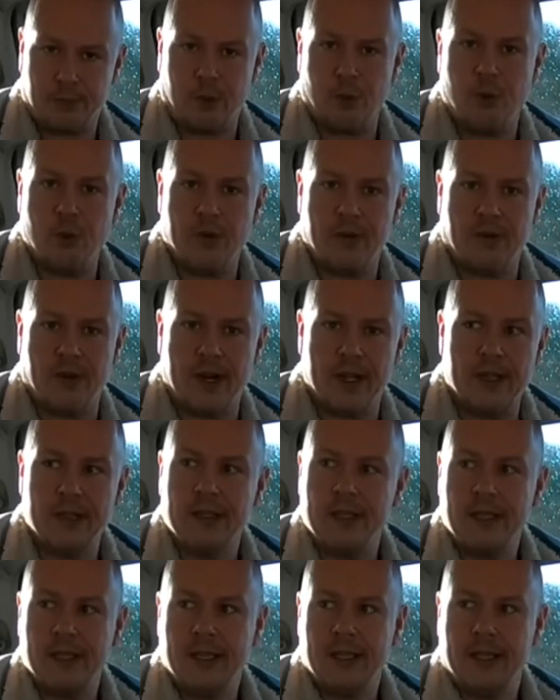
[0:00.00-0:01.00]

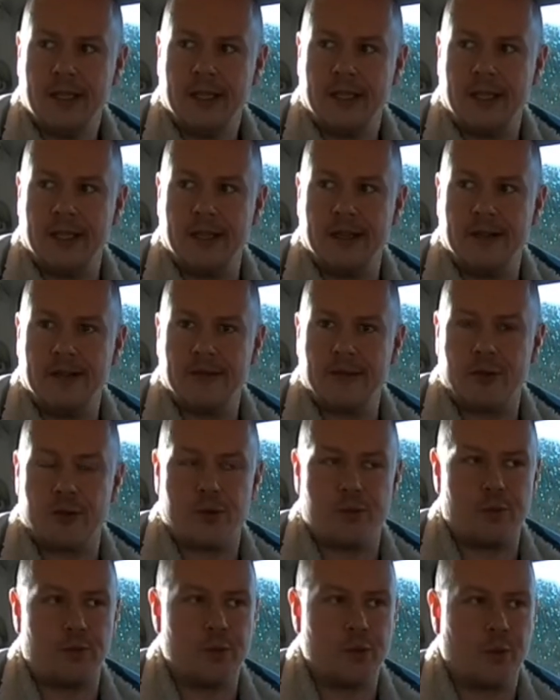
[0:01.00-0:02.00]
profile, and
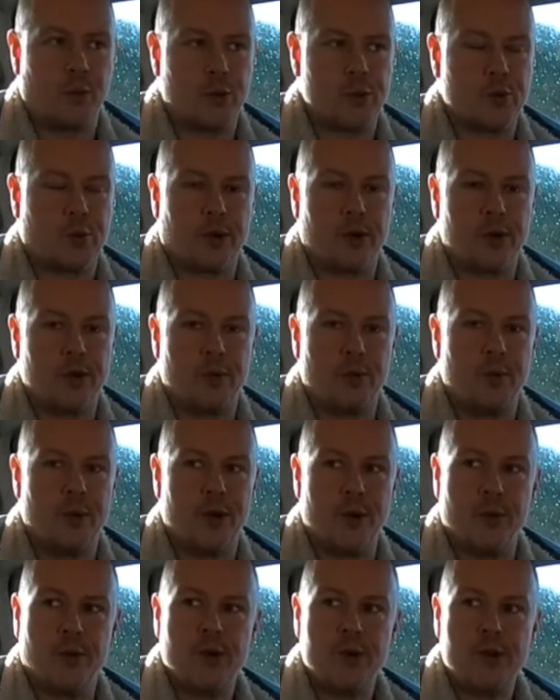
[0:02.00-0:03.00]
there was one of them
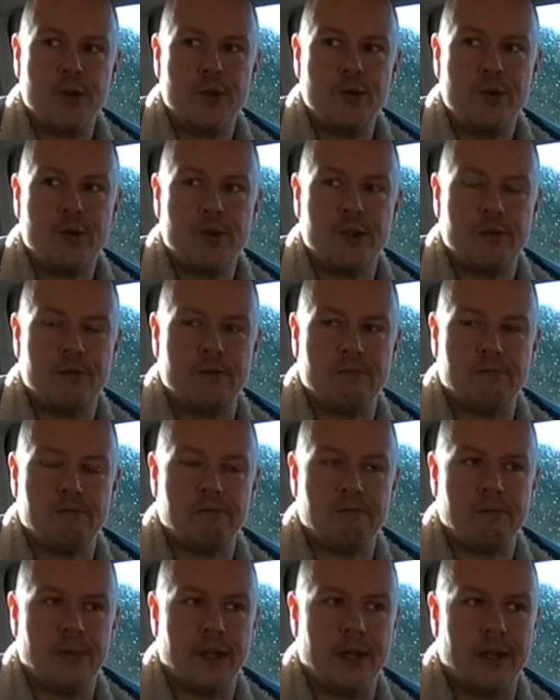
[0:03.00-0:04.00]
where he was
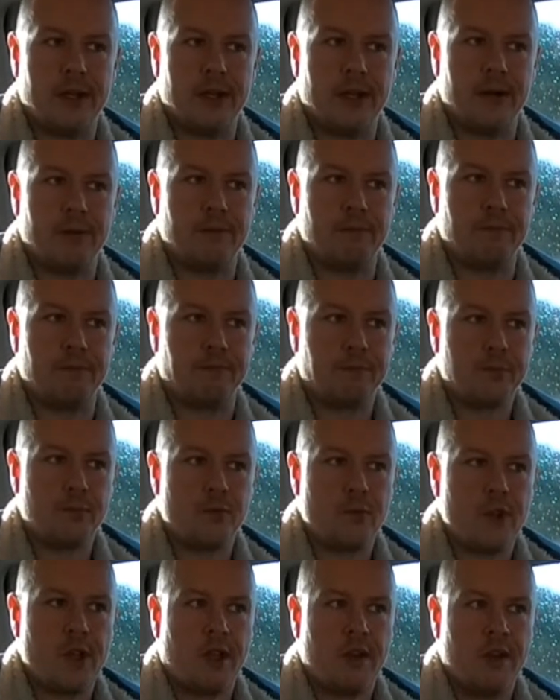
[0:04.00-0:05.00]
using
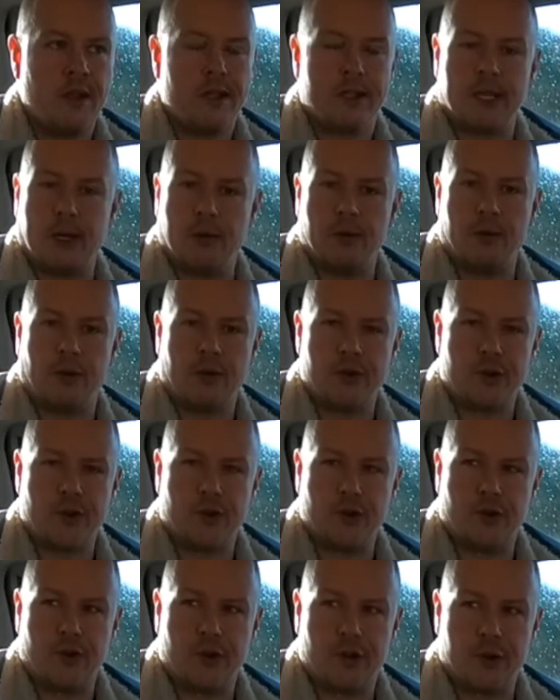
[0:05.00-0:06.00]
Dell
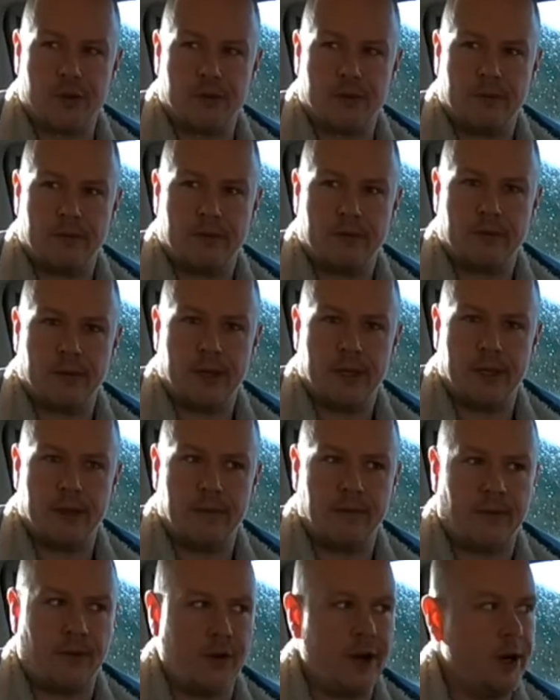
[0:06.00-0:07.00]
construction.
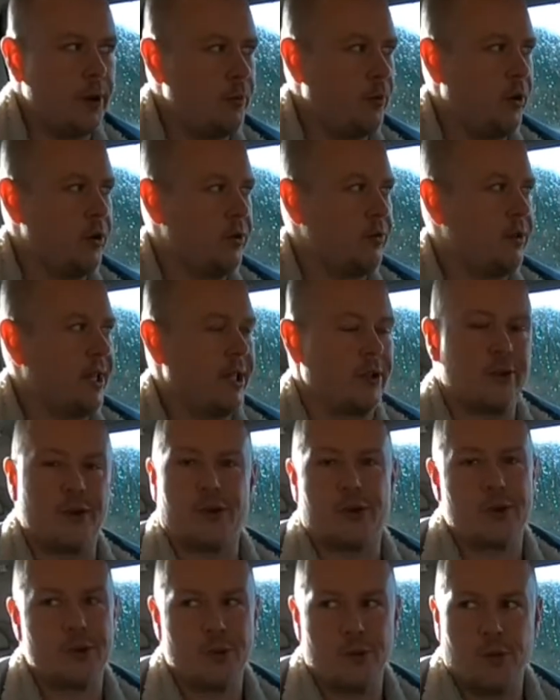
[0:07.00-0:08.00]
For anyone that
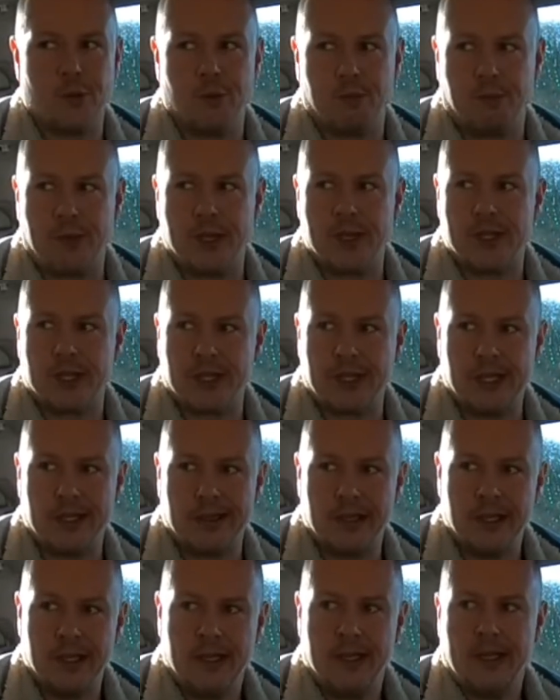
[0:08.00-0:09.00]
doesn't know,
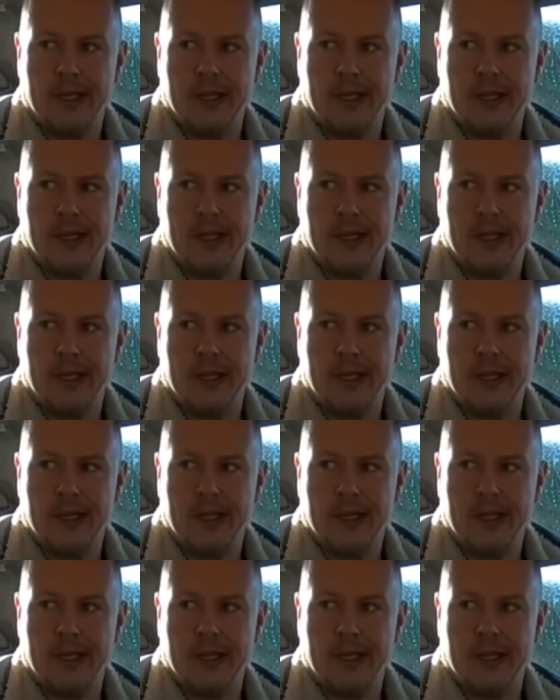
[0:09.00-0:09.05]
basically